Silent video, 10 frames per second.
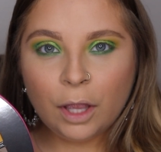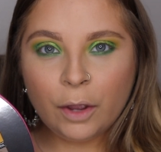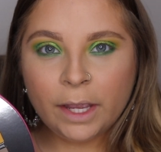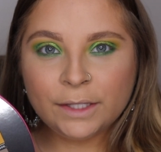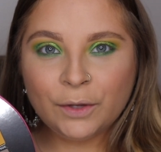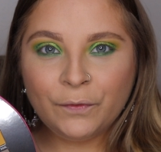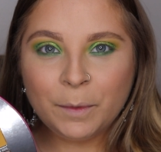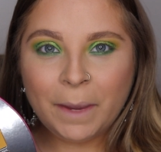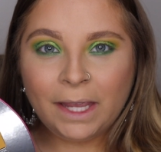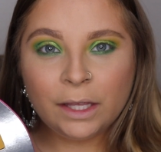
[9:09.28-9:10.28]
Okay, so for
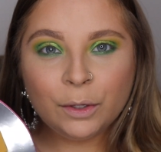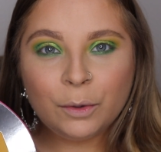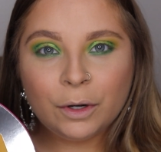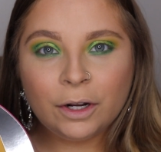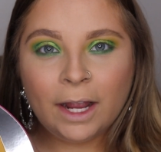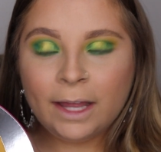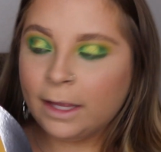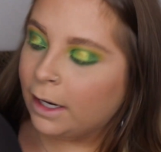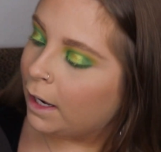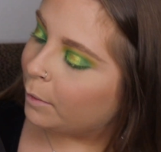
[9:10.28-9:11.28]
my inner corner
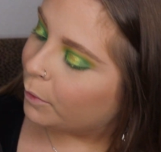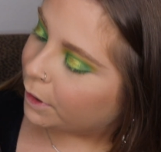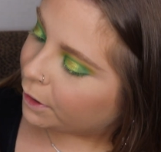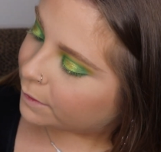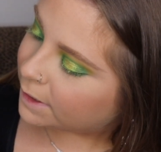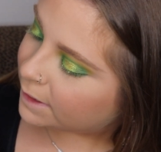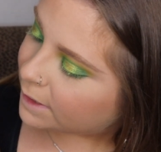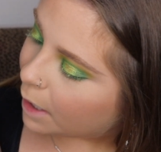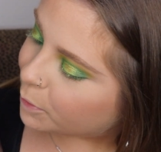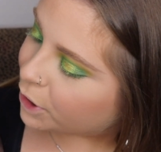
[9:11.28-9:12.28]
highlight, I'm going to use this
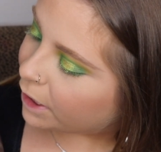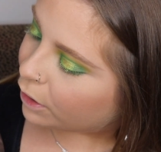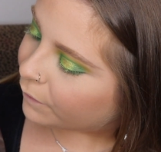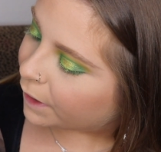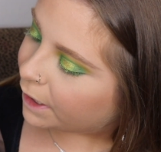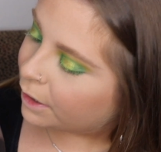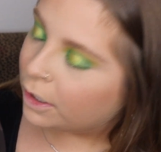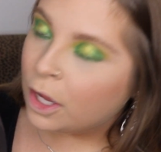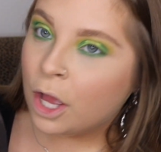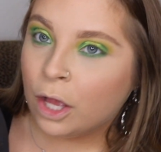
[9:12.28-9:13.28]
top shade over
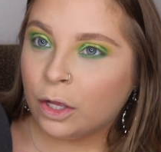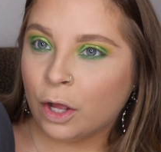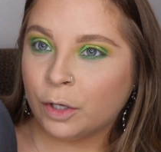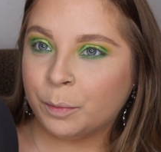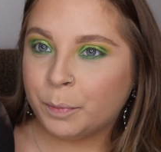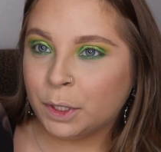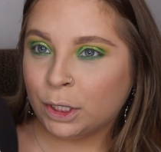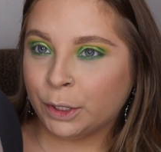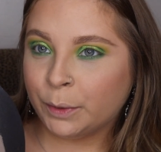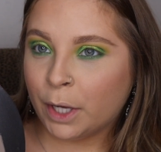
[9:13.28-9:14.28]
here called
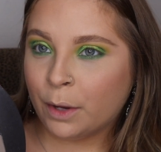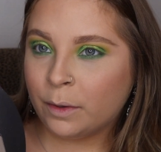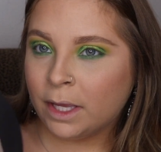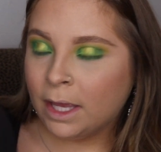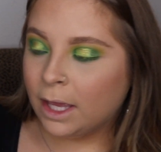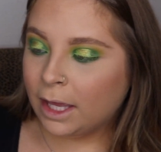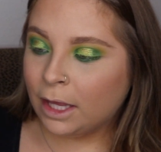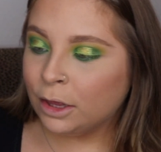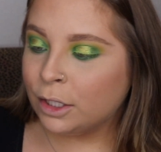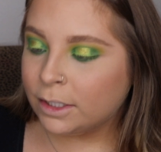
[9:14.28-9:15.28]
Pluto.
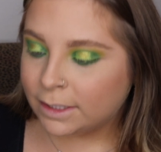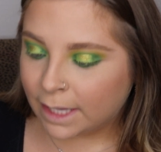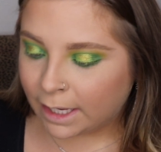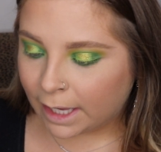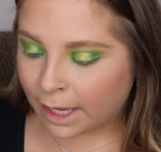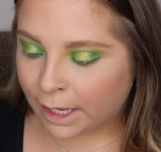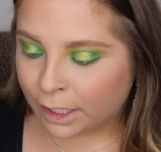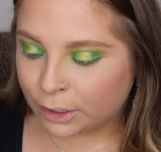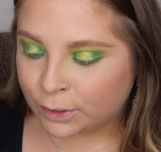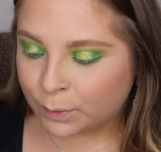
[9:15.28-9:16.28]
It looks like
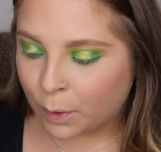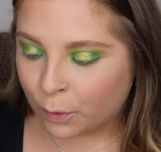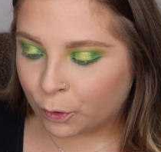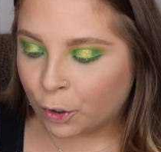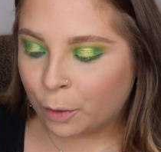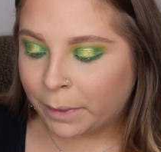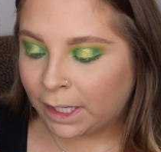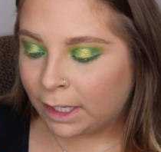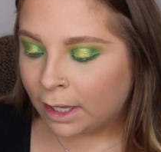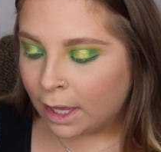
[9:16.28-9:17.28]
a
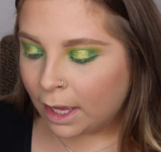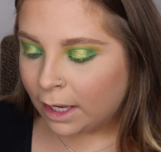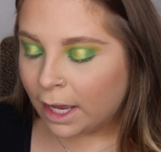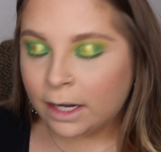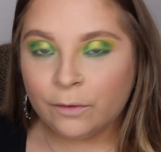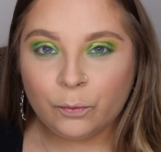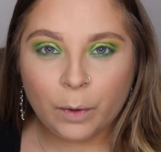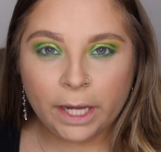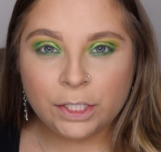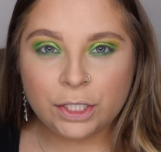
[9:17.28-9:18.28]
duochrome kind of
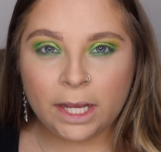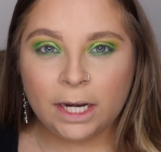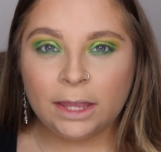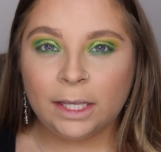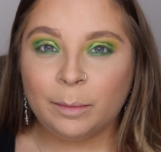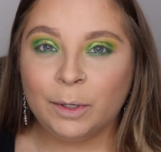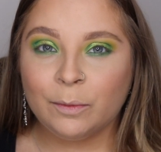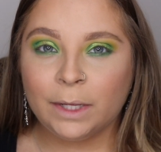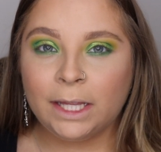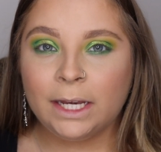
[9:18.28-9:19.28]
white shade. I think it'd be
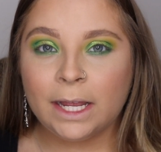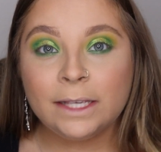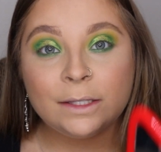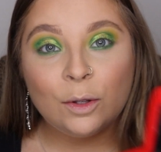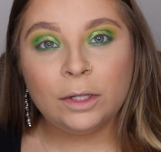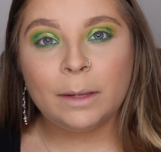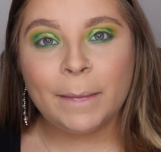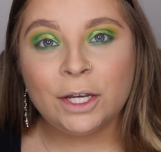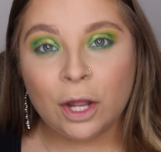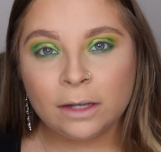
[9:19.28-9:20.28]
really nice. Hold on,
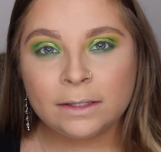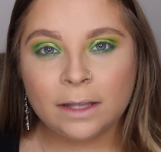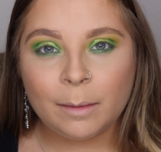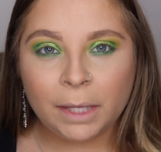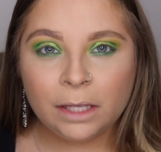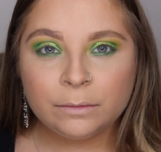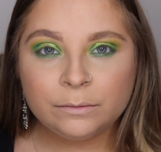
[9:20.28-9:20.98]
my dog's coming.